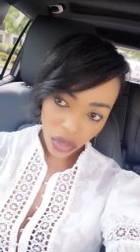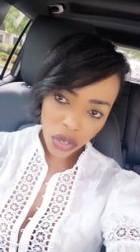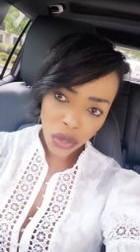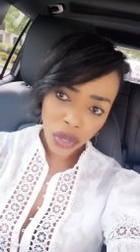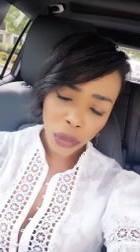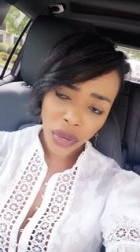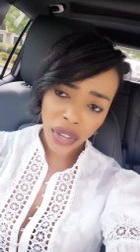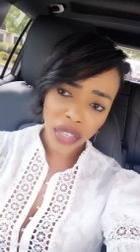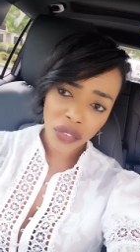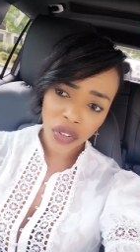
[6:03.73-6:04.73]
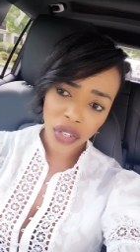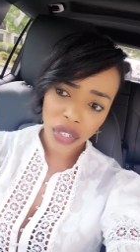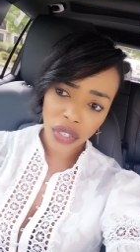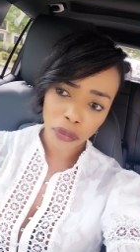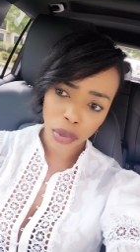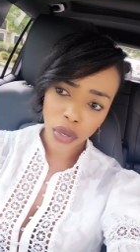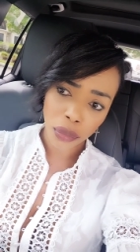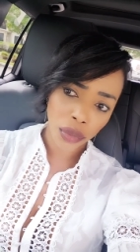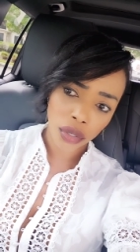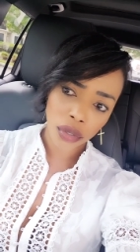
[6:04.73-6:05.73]
you know they were not given any
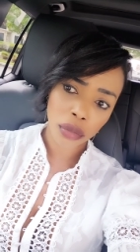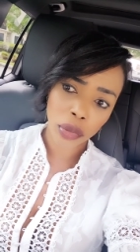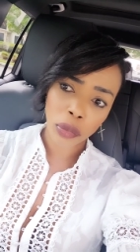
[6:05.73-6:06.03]
burial and